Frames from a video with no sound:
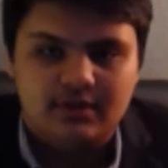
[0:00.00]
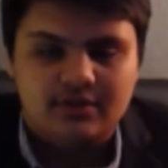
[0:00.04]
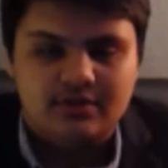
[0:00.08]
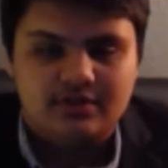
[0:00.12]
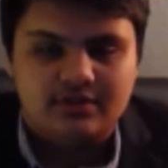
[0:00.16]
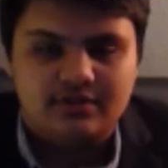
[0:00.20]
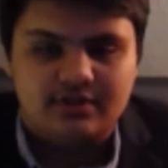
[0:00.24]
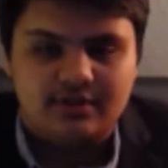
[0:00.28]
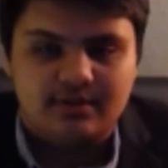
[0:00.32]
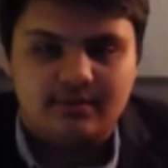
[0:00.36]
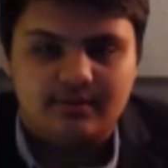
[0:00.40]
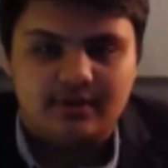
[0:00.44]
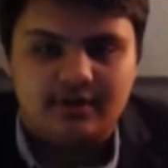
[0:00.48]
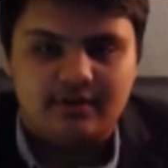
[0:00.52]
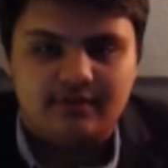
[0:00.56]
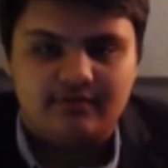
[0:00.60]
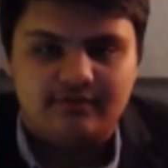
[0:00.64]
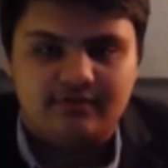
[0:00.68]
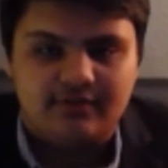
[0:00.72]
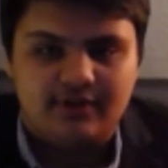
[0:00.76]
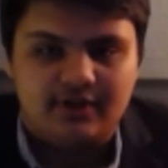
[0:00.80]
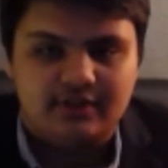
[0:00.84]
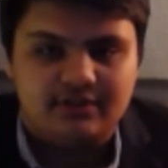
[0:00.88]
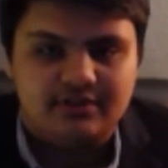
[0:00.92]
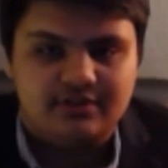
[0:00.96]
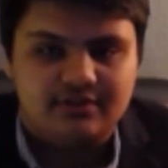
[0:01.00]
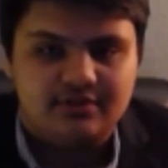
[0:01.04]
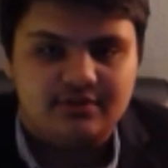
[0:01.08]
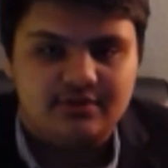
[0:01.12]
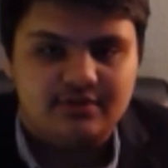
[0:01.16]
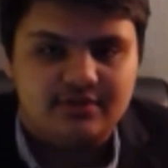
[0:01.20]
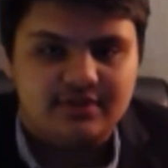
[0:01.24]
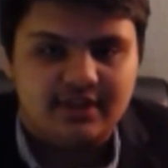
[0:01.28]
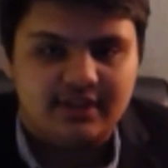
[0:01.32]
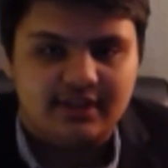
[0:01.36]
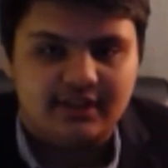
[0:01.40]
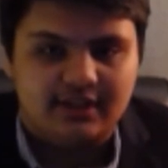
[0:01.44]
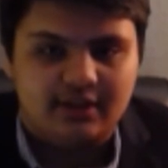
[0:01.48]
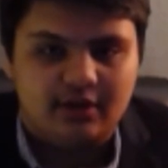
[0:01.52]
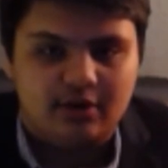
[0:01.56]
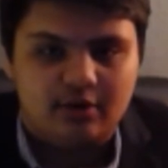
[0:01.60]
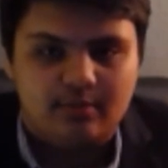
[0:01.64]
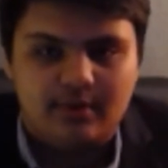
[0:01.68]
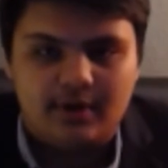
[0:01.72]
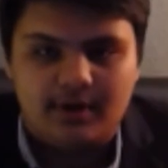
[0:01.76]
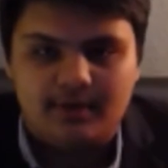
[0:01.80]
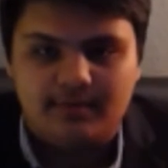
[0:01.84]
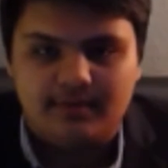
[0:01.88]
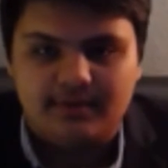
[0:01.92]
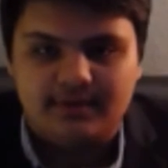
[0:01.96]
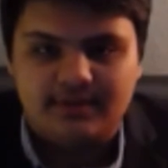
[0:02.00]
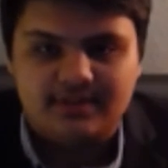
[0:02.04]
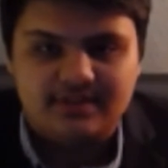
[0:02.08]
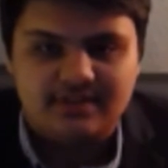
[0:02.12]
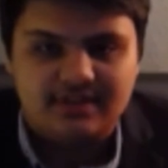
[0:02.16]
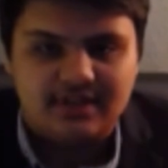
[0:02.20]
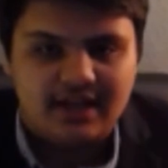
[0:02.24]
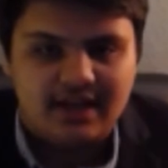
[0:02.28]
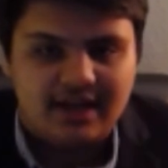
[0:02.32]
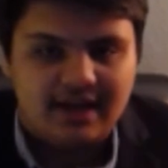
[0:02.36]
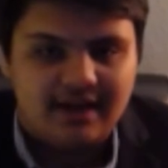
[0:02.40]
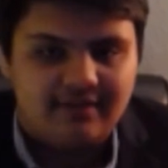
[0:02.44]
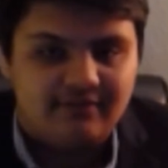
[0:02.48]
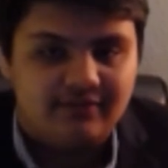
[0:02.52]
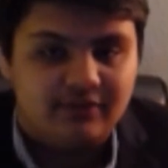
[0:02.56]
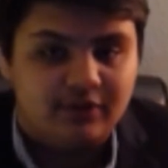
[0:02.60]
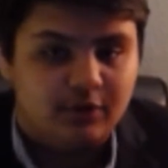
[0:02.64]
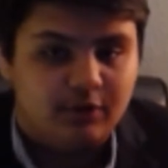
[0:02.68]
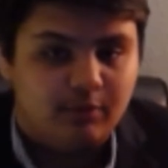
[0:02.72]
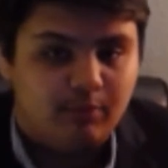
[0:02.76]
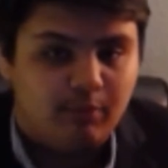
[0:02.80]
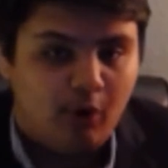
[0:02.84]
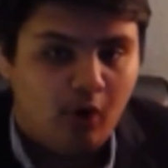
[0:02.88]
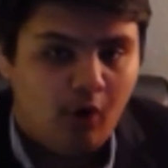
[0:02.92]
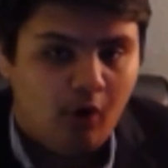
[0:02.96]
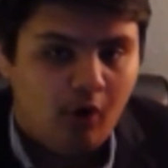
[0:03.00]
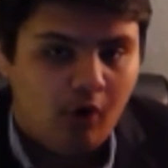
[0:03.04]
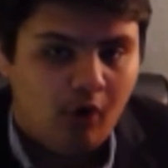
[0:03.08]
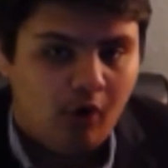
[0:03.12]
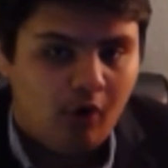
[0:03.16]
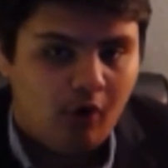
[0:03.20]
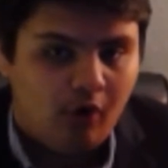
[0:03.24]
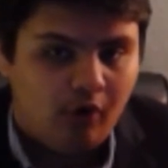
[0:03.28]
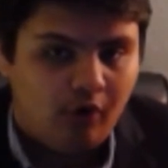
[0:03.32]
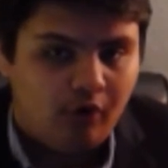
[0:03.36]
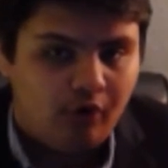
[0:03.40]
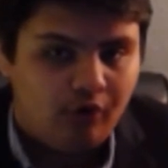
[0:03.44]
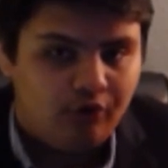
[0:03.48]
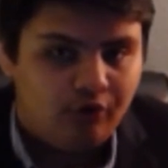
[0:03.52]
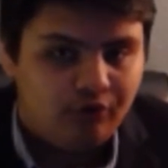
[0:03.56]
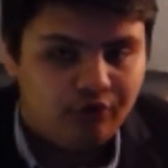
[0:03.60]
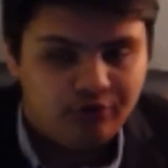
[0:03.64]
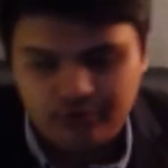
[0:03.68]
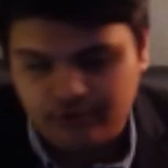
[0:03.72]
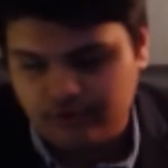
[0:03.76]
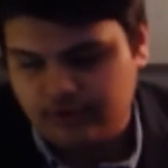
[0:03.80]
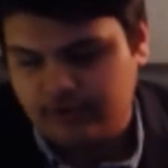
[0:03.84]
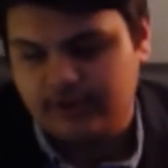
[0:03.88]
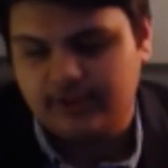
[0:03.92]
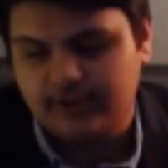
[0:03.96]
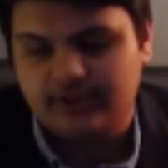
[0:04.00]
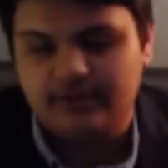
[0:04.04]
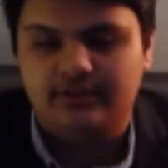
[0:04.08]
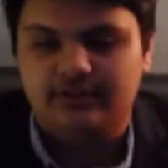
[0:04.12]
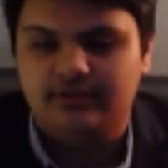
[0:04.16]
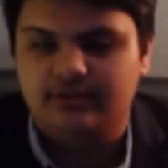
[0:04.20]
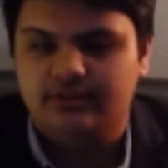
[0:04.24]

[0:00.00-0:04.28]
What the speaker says: Someone on Fox News saying that Obama doesn't have the balls. Like,